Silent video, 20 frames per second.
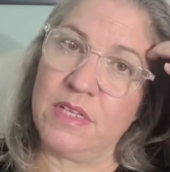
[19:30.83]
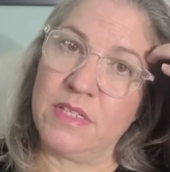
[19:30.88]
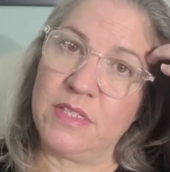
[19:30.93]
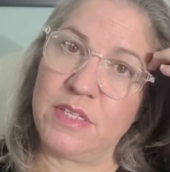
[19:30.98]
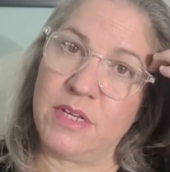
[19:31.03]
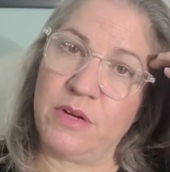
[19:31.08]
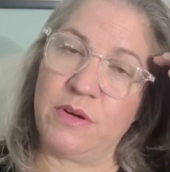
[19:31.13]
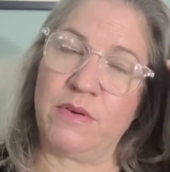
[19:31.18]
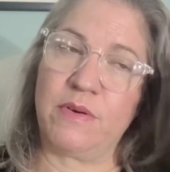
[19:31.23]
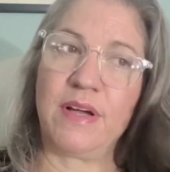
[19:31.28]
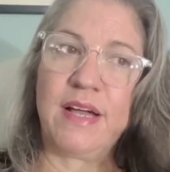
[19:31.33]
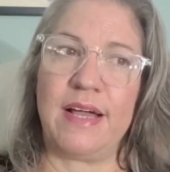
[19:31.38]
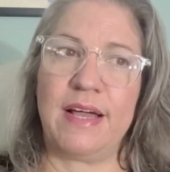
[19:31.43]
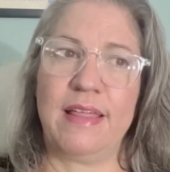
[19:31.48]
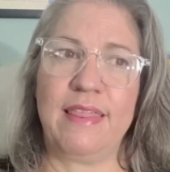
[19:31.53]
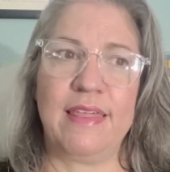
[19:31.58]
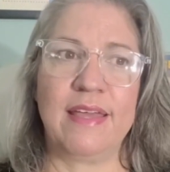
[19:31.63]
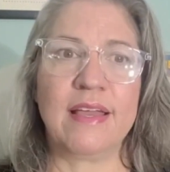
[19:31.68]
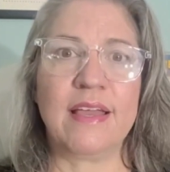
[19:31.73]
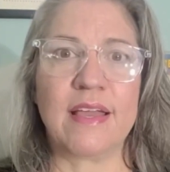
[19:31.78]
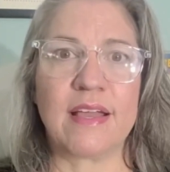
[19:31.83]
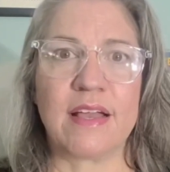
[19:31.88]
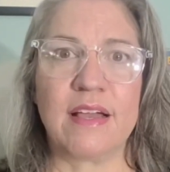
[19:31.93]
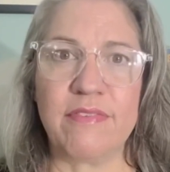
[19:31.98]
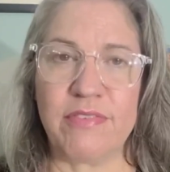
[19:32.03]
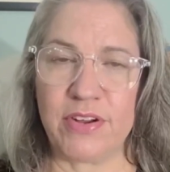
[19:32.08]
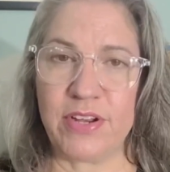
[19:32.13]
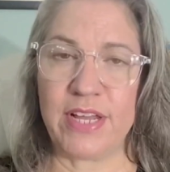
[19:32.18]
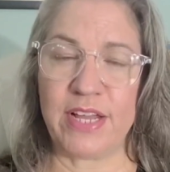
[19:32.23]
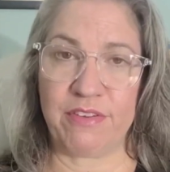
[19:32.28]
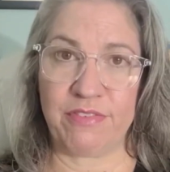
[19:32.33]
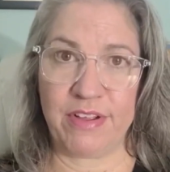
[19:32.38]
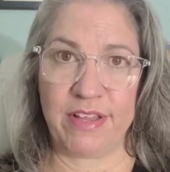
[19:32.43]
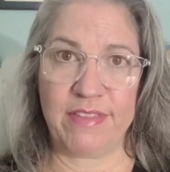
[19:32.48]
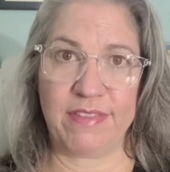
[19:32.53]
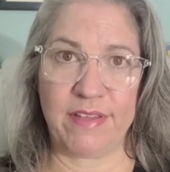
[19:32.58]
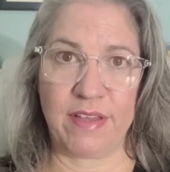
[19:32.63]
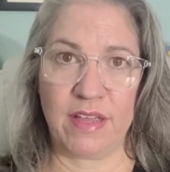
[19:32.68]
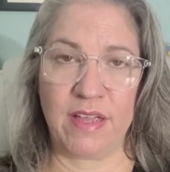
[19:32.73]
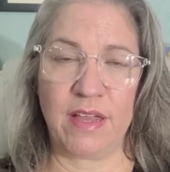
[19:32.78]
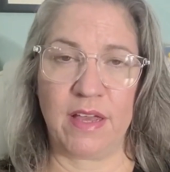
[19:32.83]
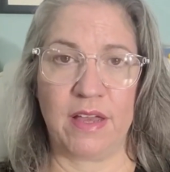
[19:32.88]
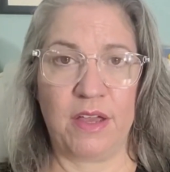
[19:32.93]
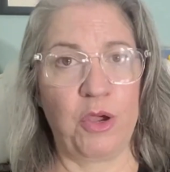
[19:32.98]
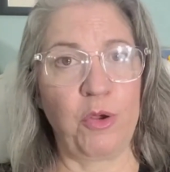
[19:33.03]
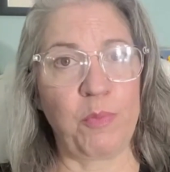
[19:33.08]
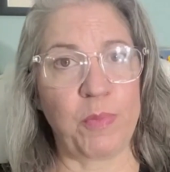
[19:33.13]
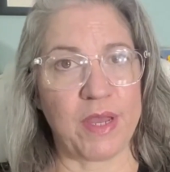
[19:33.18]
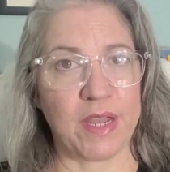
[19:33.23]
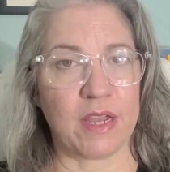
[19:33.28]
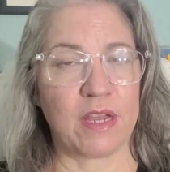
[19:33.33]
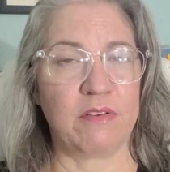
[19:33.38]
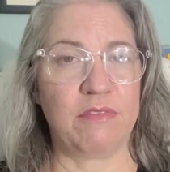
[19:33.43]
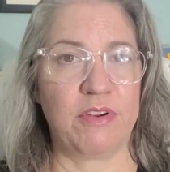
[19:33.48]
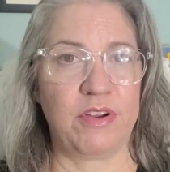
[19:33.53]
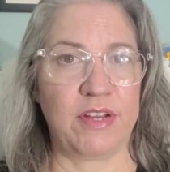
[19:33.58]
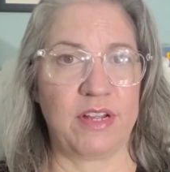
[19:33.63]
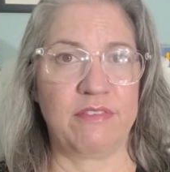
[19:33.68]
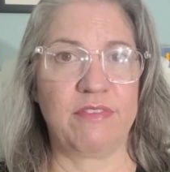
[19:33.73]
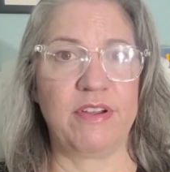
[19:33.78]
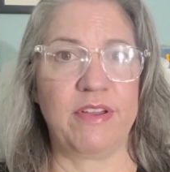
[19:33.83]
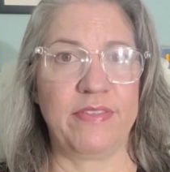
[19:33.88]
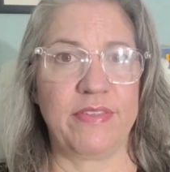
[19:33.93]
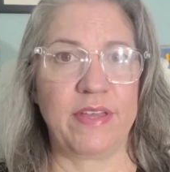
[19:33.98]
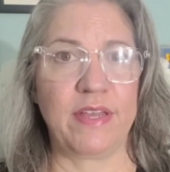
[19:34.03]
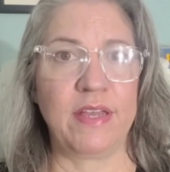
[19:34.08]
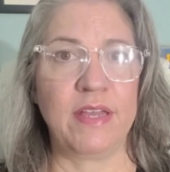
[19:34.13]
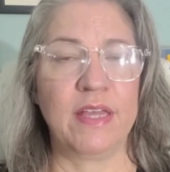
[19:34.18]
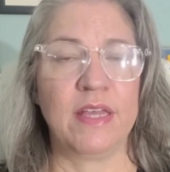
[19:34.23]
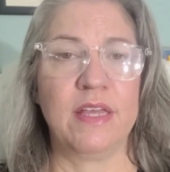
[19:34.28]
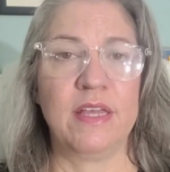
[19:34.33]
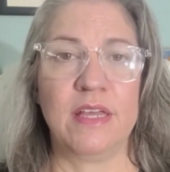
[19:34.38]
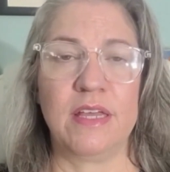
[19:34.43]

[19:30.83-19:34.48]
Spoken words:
So I think I covered everything. I hope I covered everything.